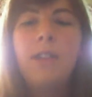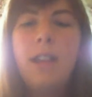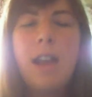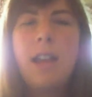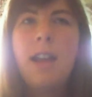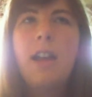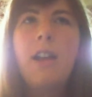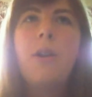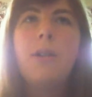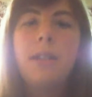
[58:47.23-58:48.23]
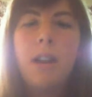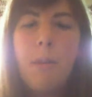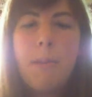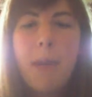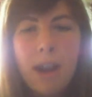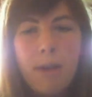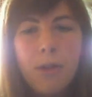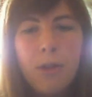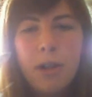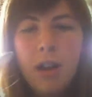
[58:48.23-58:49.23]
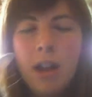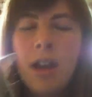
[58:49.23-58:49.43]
to take and I know it's going to be painful.